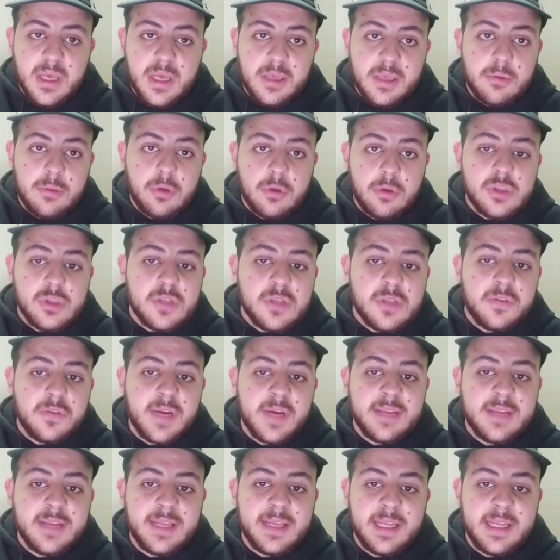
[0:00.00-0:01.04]
You will also
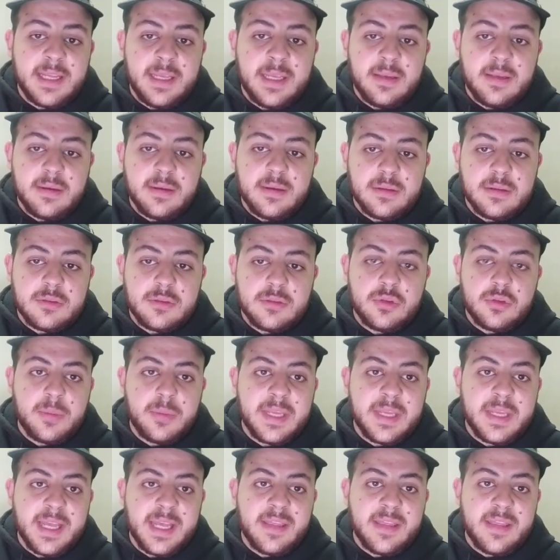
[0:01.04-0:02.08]
find a link to
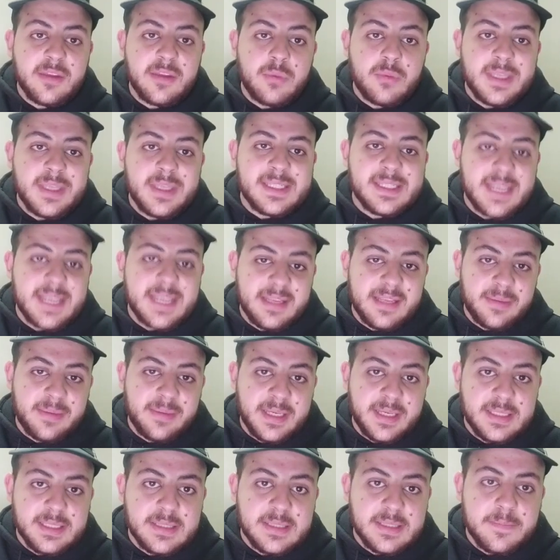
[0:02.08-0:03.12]
duplicate the tweets
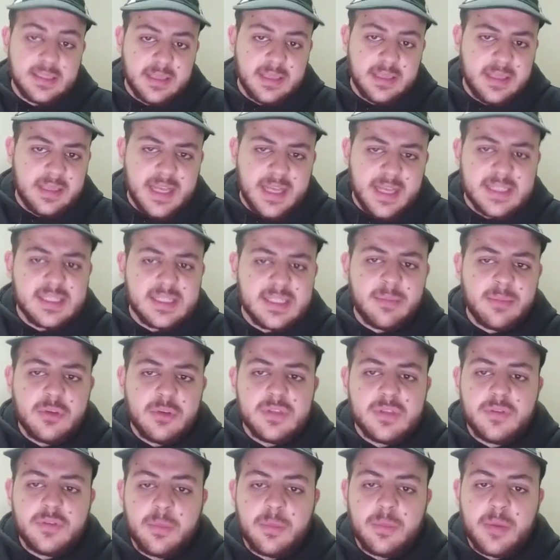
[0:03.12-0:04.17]
database. It has some
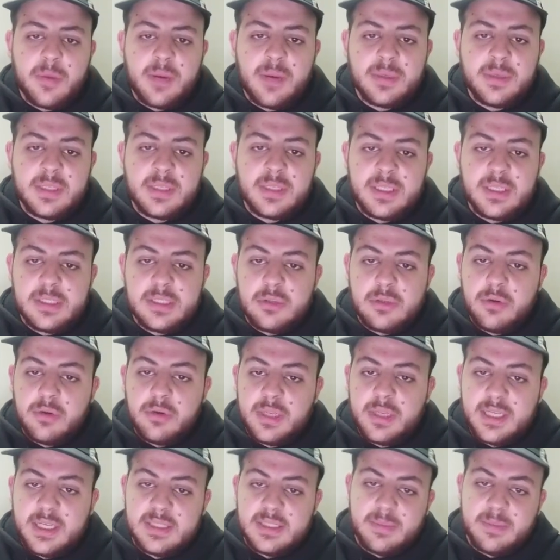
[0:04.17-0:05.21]
useful properties to
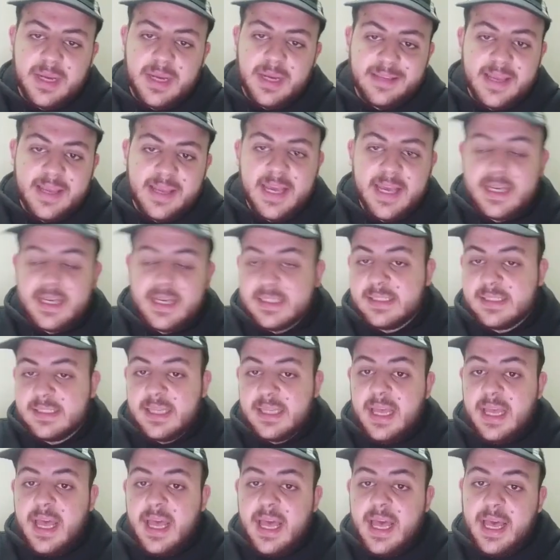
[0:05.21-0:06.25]
organize by tags
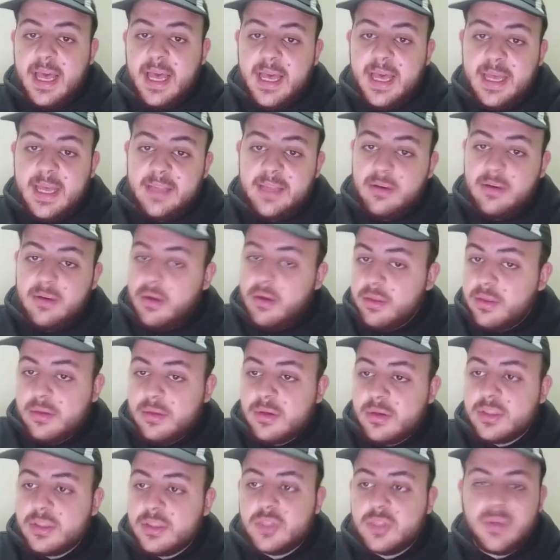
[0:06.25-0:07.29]
and
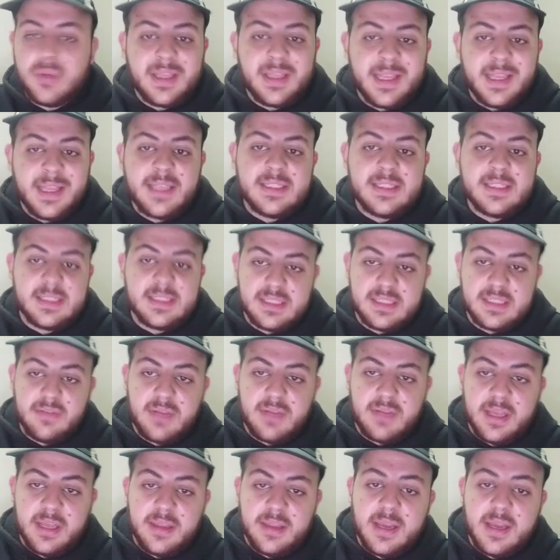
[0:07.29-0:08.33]
authors, tweet links, and stuff
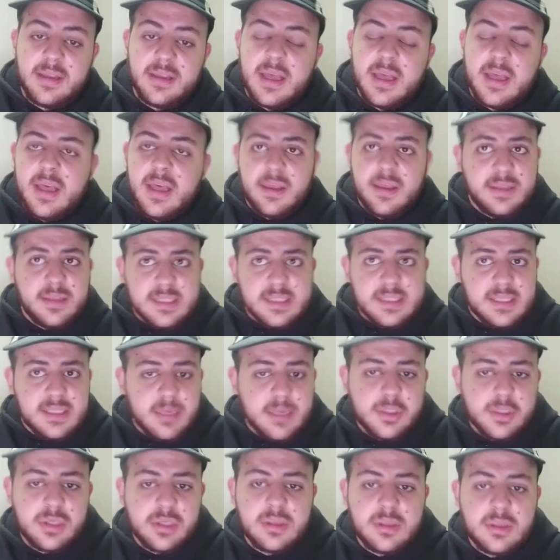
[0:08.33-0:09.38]
like that. This is
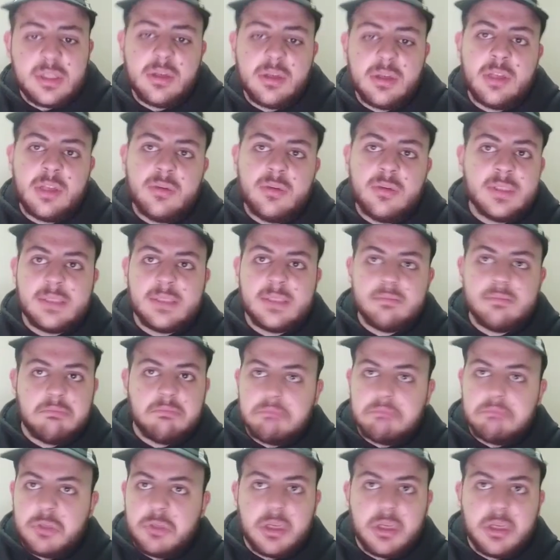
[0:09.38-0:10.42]
optional, so
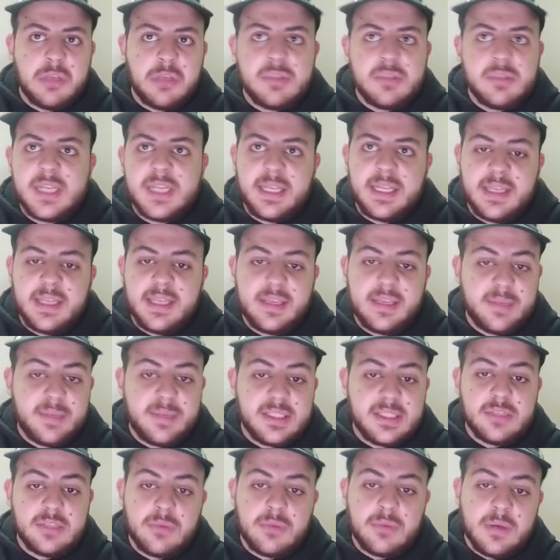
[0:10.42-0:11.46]
you can use any
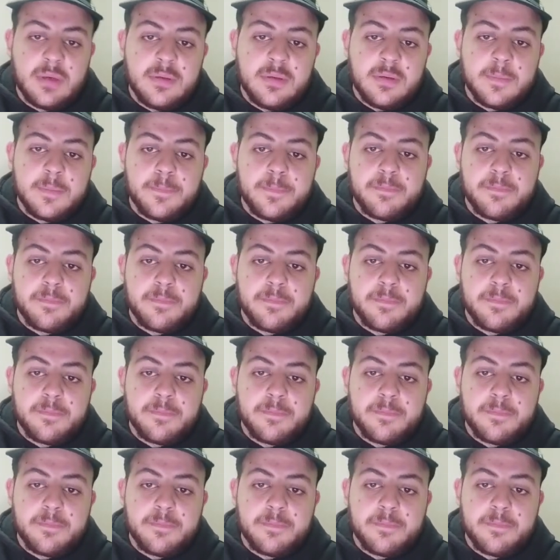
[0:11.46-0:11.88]
database you want.